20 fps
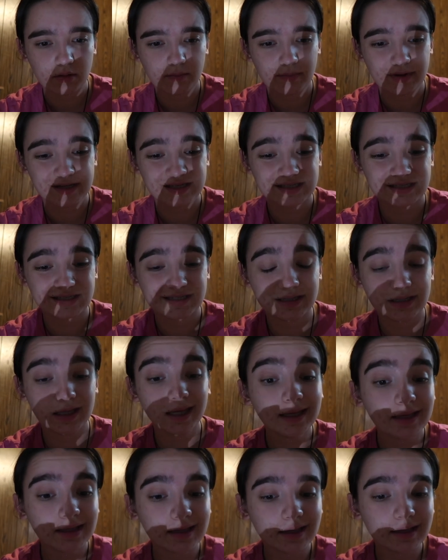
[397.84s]
my
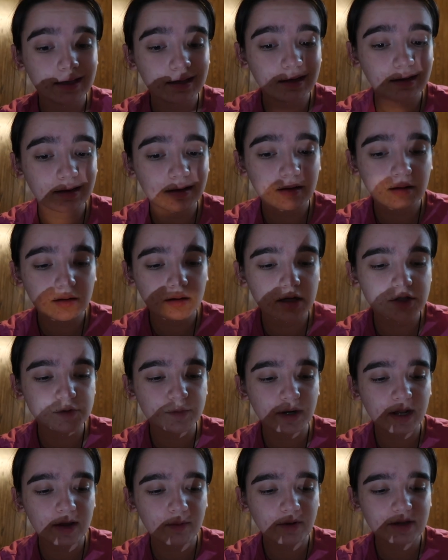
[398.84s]
skin, because
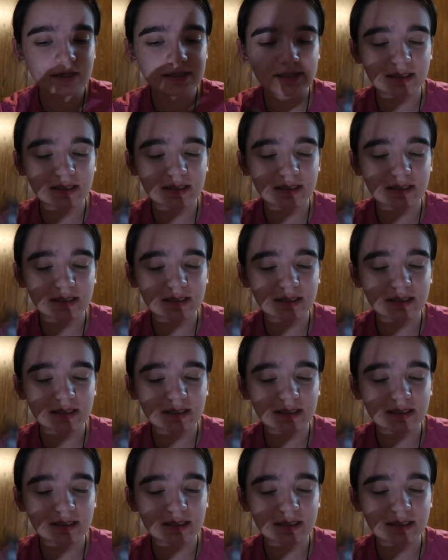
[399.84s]
when I went